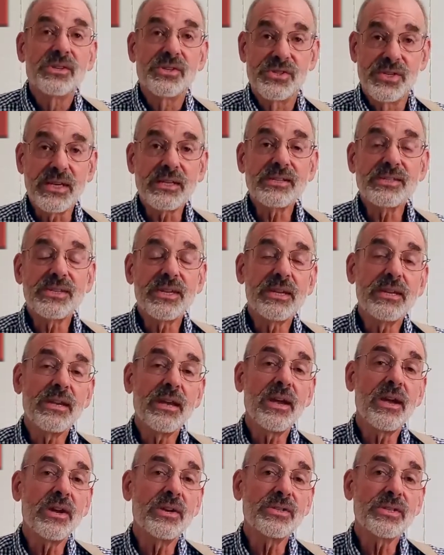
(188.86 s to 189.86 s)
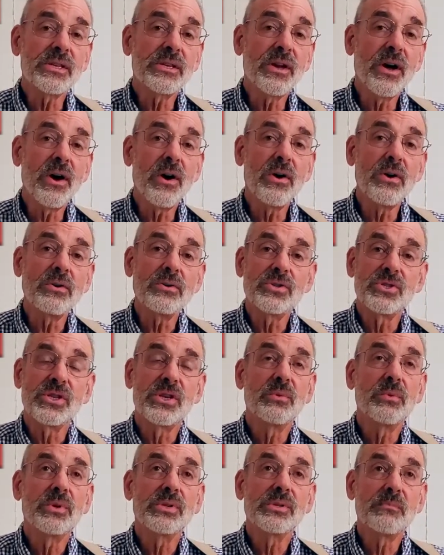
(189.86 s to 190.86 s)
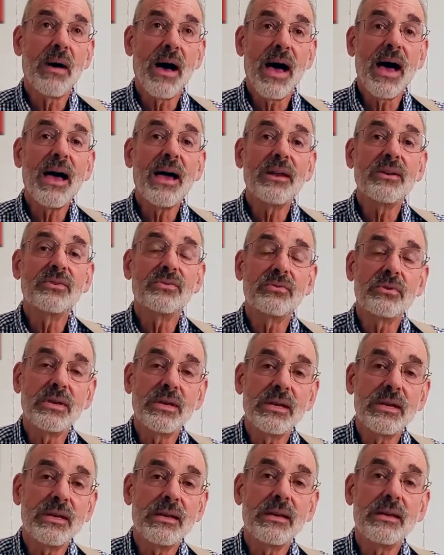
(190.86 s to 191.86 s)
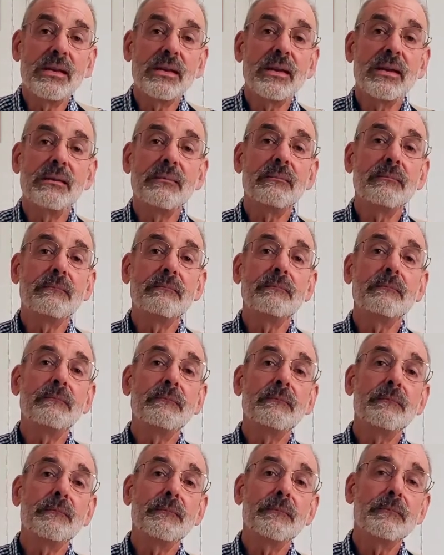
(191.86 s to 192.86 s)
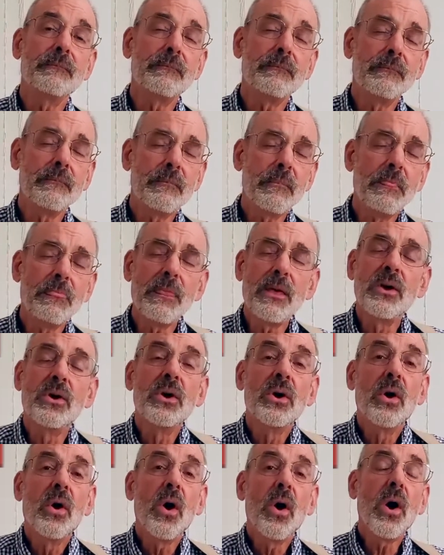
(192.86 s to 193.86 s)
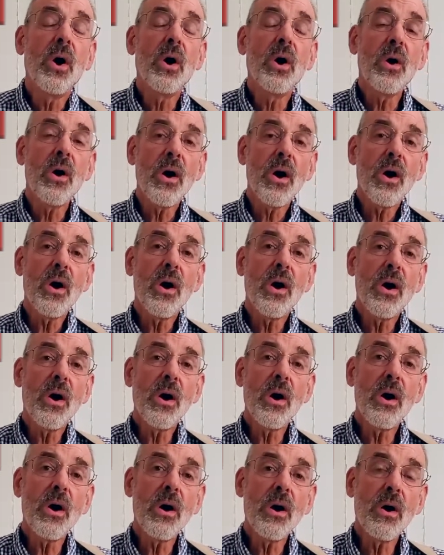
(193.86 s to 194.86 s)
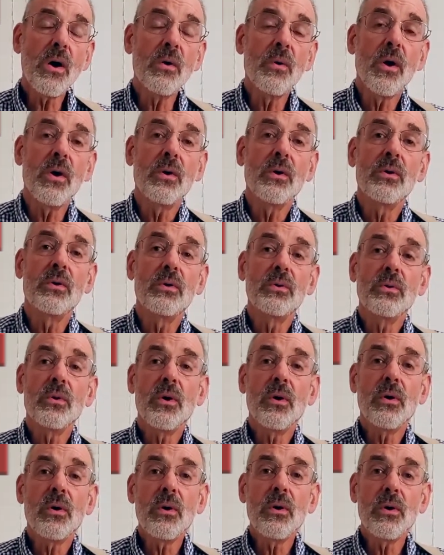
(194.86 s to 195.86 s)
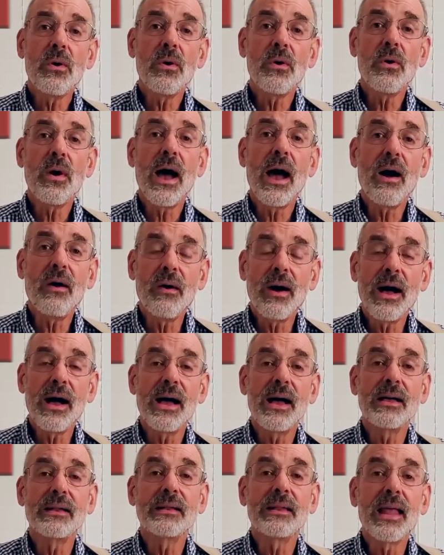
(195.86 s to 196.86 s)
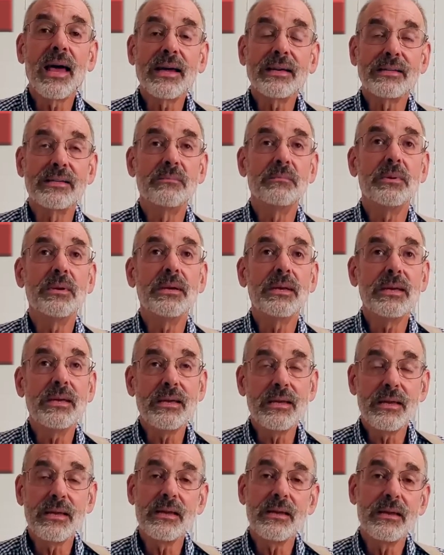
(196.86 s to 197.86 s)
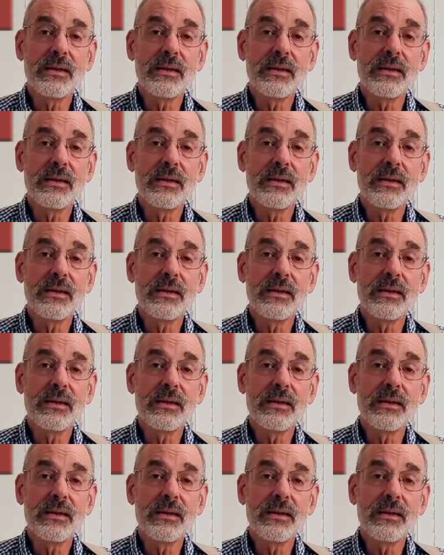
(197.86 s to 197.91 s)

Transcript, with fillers: Sixty years ago, she was my dream. Oh, oh, oh, oh, how I'd like to be